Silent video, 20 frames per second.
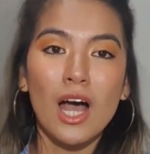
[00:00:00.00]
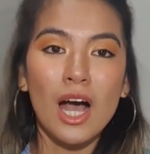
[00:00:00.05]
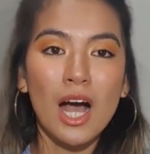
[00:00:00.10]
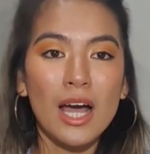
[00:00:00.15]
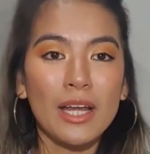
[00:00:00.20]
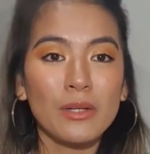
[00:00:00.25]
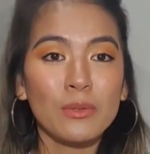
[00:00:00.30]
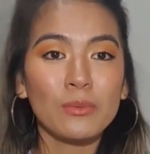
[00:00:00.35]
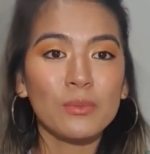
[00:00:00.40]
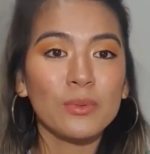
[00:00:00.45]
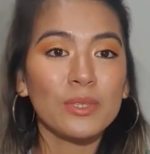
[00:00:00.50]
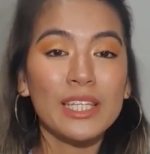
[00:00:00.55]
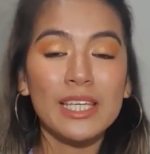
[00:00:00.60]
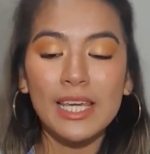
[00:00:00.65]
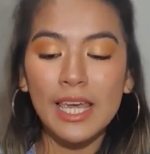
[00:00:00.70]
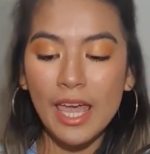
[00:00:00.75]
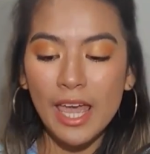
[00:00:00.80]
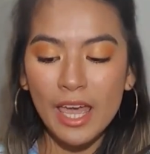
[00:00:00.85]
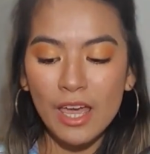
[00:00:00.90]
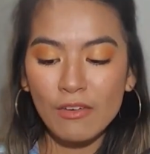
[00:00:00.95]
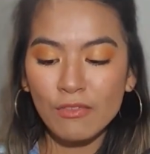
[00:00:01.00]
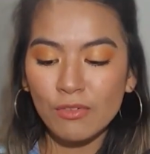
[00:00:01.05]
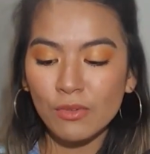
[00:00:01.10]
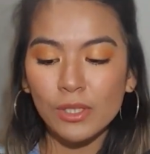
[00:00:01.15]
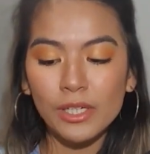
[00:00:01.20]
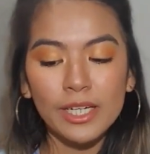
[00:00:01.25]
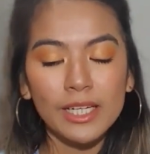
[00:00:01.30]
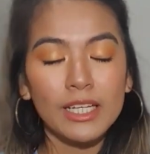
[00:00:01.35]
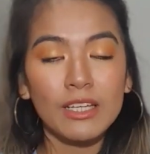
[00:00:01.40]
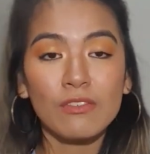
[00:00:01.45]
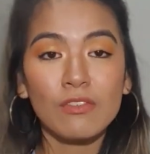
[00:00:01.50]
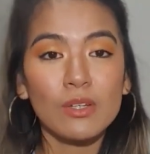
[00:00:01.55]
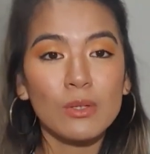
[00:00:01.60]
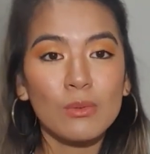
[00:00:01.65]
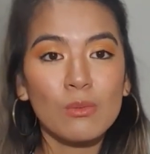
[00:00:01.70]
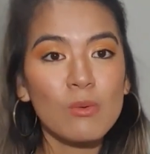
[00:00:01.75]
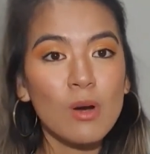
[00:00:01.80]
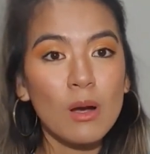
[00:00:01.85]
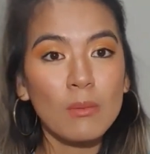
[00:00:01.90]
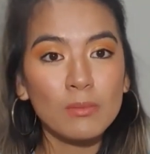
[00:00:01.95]
I didn't really care for it if it
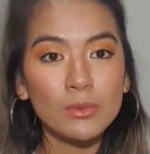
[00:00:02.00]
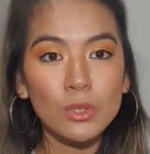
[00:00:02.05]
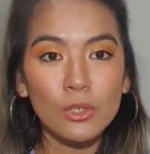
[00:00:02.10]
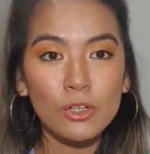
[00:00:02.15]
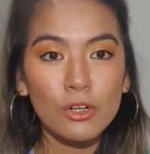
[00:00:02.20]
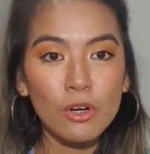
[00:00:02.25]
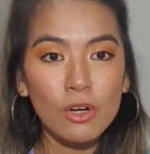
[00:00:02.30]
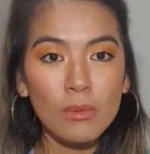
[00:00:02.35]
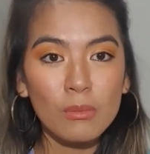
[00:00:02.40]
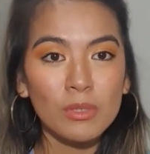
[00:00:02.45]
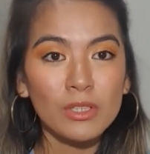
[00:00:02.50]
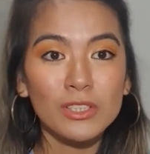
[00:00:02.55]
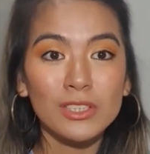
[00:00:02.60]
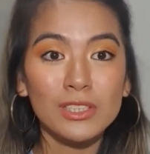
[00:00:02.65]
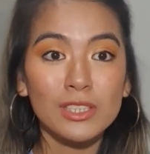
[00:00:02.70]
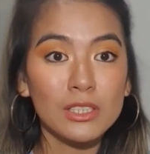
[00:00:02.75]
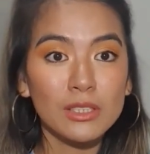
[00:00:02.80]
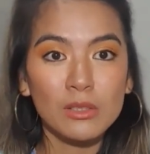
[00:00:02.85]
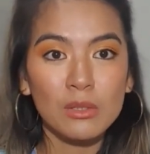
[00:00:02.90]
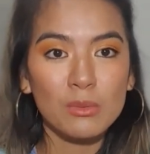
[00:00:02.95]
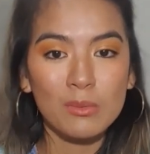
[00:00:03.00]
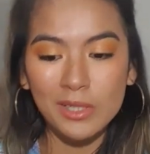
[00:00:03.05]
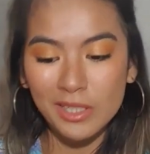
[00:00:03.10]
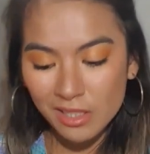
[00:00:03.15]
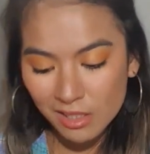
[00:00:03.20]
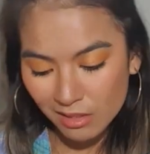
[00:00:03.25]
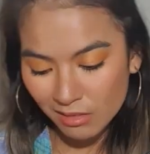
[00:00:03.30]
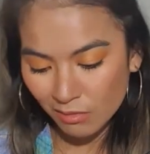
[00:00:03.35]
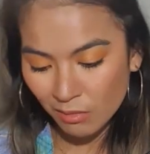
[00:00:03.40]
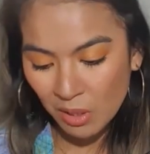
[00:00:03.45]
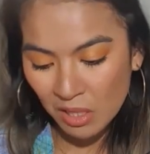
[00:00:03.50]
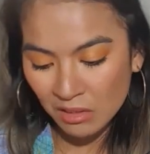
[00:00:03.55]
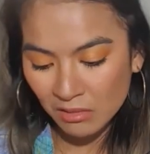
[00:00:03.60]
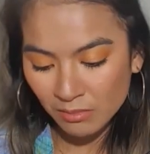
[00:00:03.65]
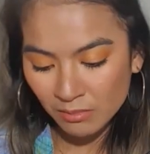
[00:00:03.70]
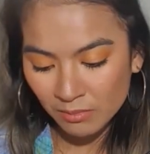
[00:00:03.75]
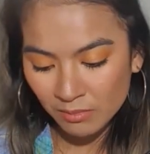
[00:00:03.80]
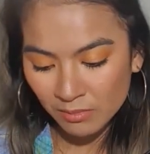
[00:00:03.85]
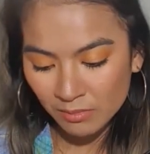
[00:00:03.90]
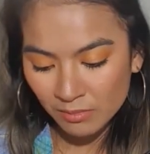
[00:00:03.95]
rubbed or not, because it's already, well,
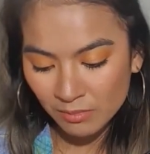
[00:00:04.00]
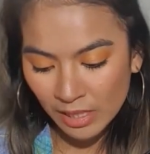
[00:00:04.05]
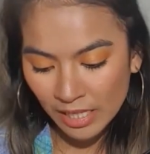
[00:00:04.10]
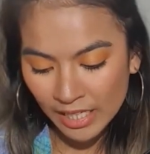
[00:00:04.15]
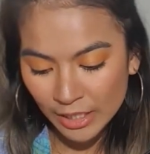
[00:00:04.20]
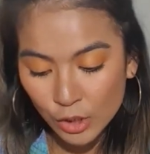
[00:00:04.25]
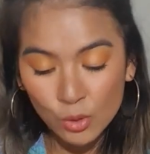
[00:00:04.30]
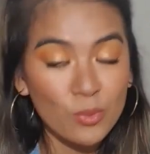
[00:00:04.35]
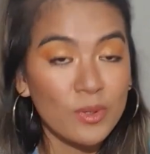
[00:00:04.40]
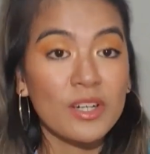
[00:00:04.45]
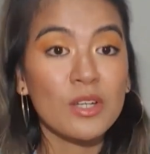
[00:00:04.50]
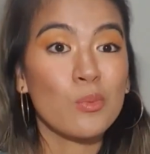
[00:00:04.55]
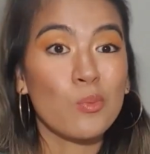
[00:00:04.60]
it's already